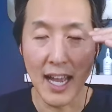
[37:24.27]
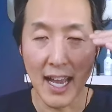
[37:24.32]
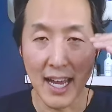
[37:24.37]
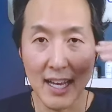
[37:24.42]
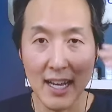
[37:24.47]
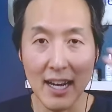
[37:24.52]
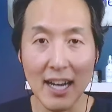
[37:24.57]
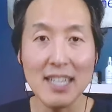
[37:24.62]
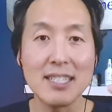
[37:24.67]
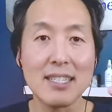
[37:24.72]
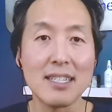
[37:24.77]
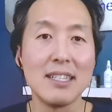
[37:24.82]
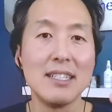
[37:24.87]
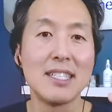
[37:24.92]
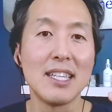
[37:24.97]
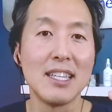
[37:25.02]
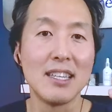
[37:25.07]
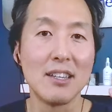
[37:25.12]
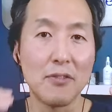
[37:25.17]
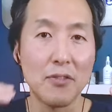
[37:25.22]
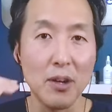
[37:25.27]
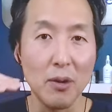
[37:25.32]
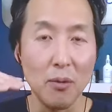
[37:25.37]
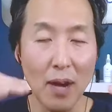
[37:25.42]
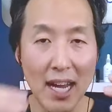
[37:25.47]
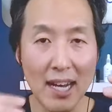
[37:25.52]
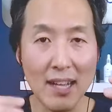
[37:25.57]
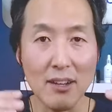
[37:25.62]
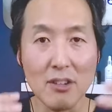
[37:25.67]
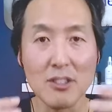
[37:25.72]
antioxidants in the free
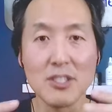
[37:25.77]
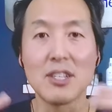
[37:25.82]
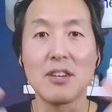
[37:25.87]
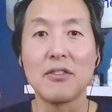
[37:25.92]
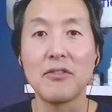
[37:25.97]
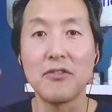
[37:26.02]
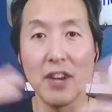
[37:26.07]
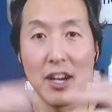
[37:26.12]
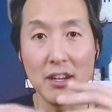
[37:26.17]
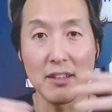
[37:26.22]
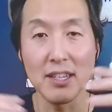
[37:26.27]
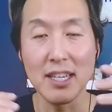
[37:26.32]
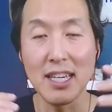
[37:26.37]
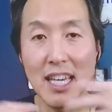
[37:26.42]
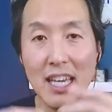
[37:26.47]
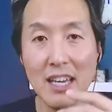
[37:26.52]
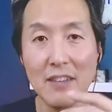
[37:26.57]
radicals are fairly